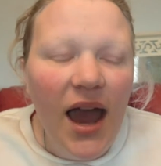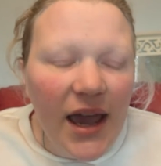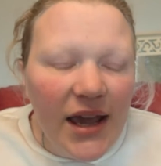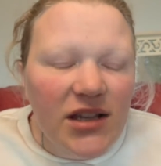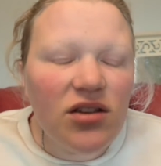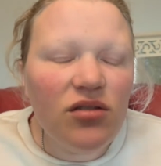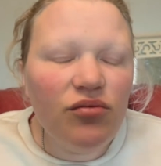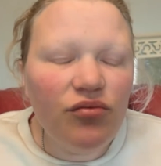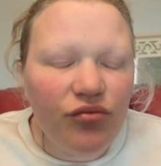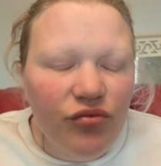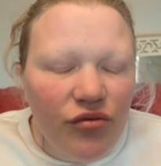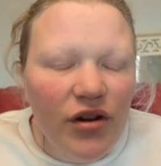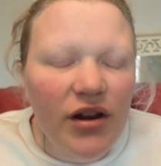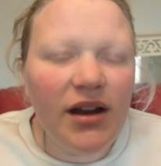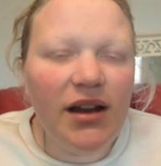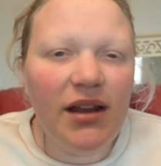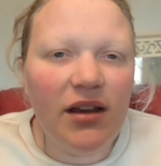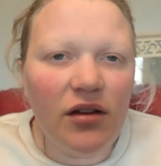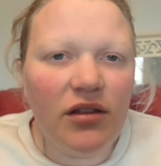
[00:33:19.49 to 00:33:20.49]
It's a
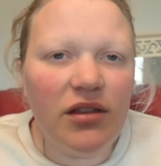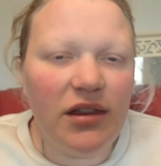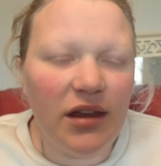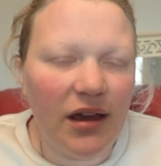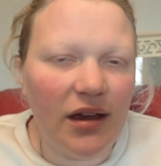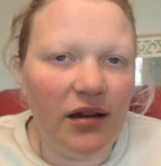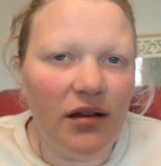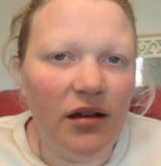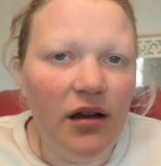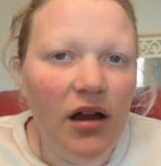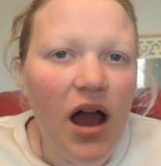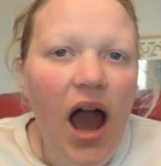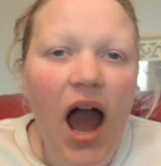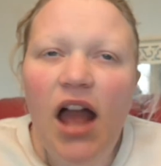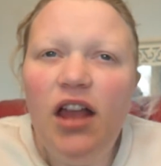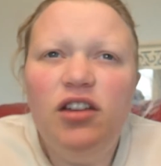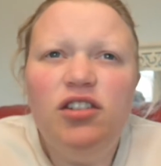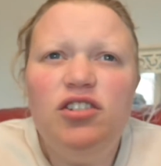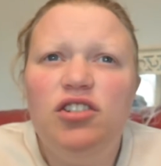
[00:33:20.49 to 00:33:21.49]
really good thing,
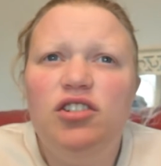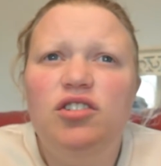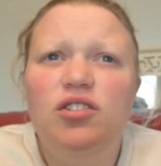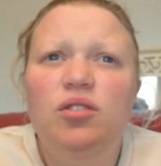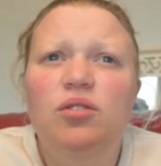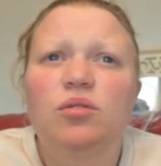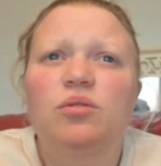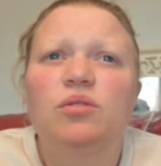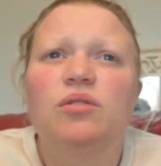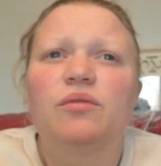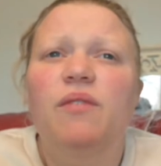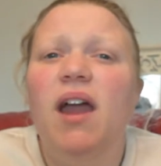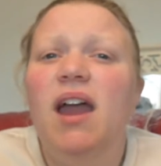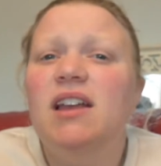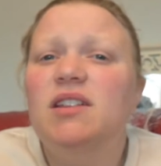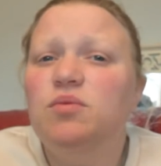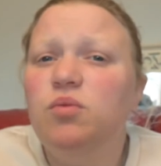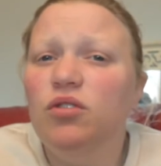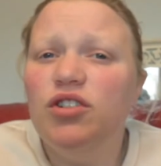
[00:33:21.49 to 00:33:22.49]
and you just Google the
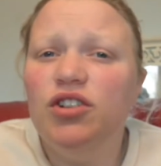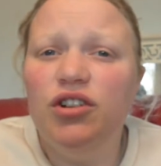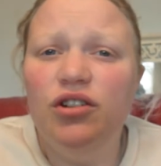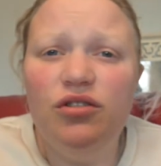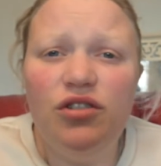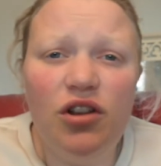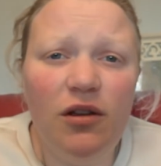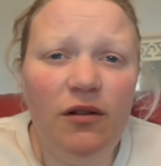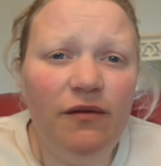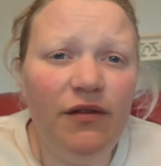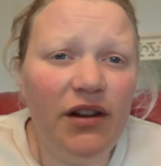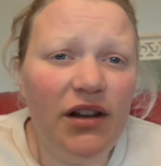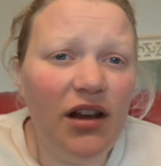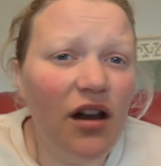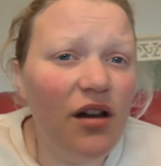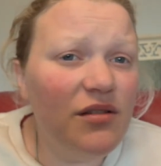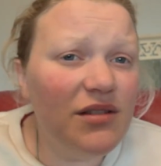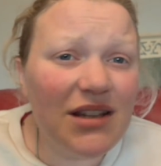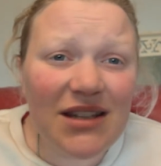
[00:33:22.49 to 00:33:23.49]
rest, watch YouTube
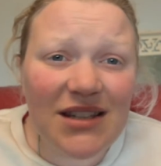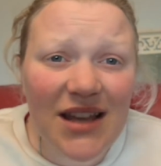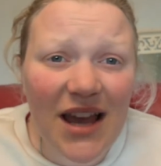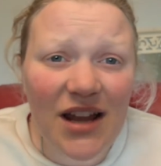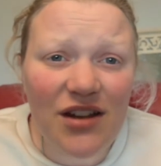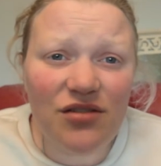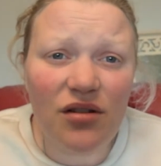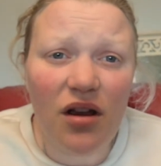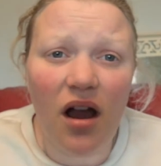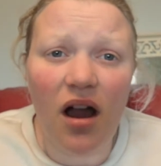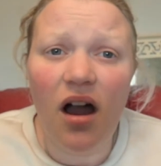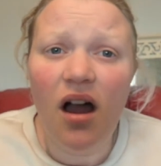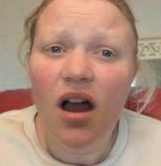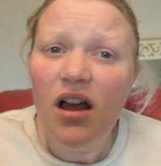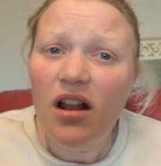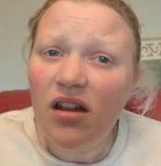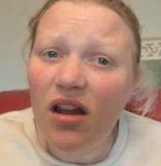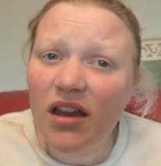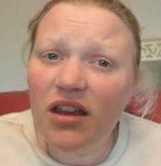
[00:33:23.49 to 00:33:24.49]
videos, etc.
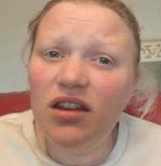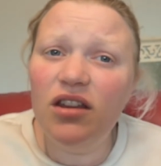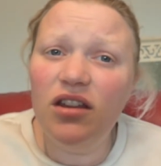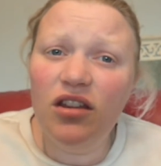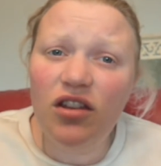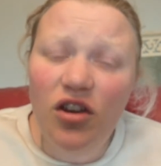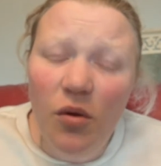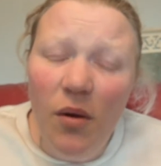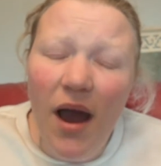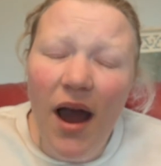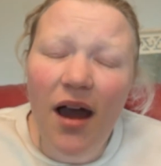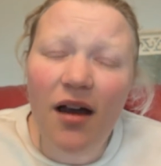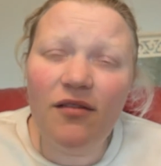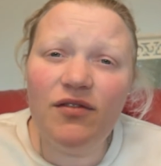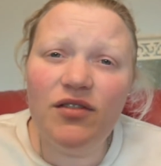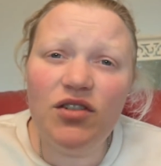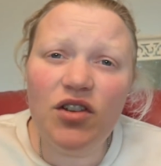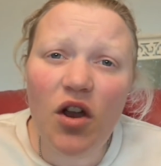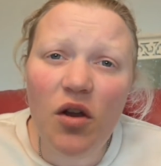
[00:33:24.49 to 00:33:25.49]
Like, you
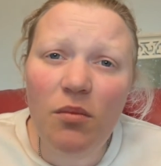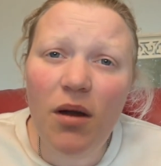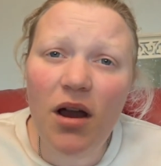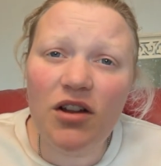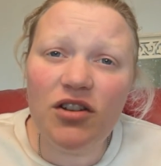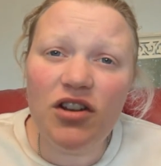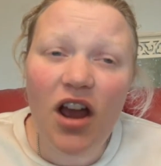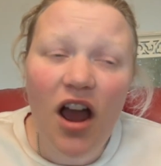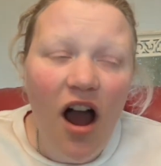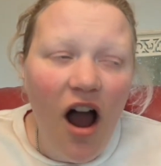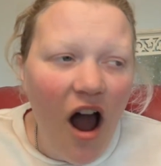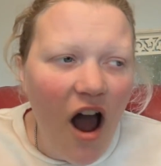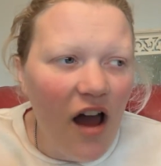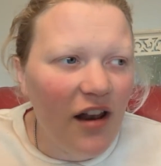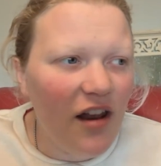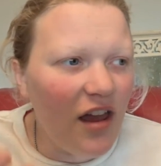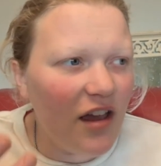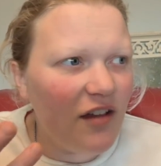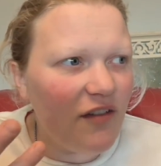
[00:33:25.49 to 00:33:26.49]
have so much.
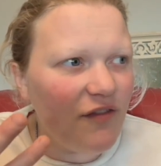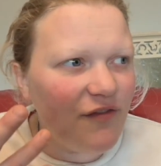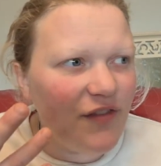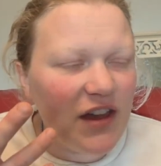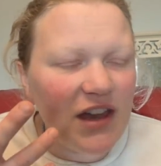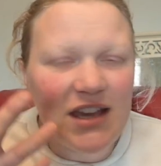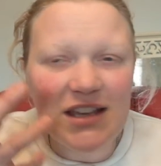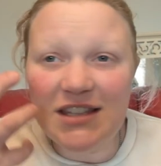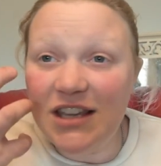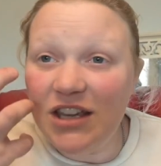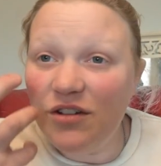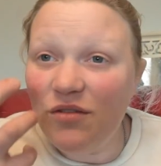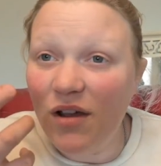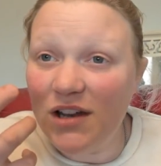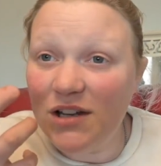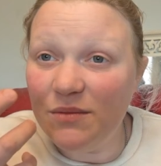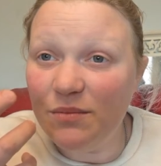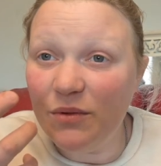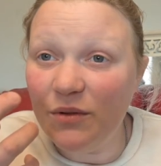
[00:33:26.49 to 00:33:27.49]
I like think it's
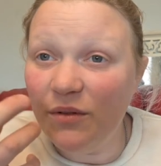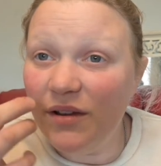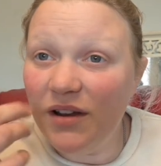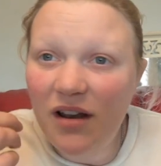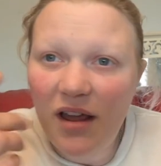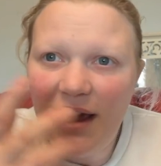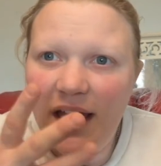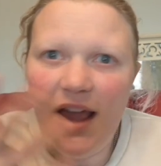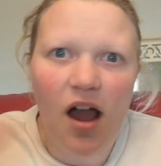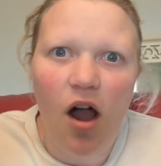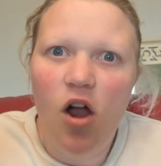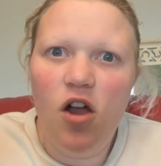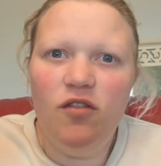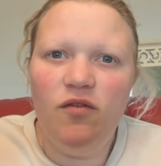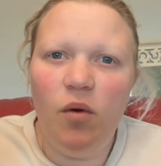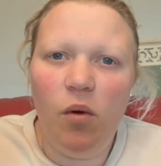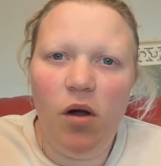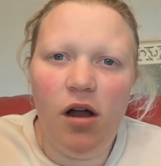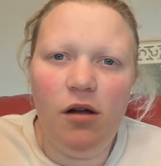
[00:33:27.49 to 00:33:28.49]
incredible. It
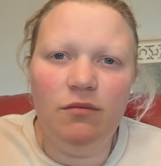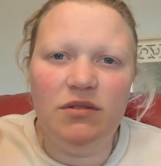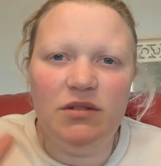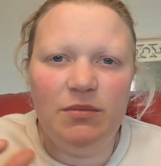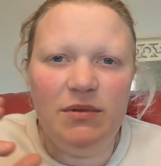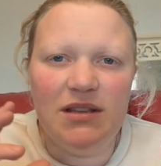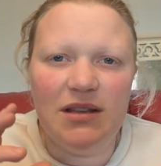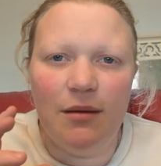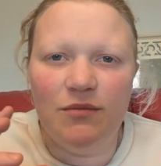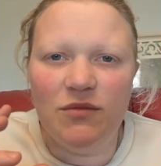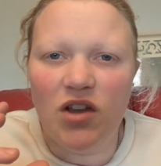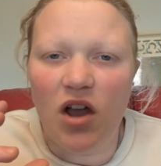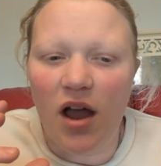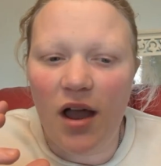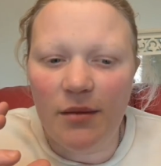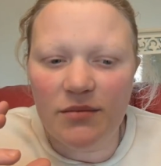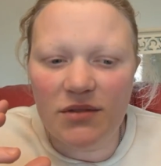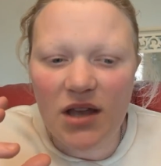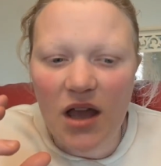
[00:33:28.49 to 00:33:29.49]
overwhelms me
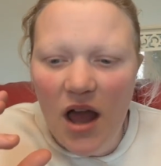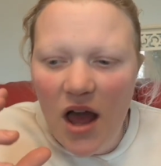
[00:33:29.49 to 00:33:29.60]
sometimes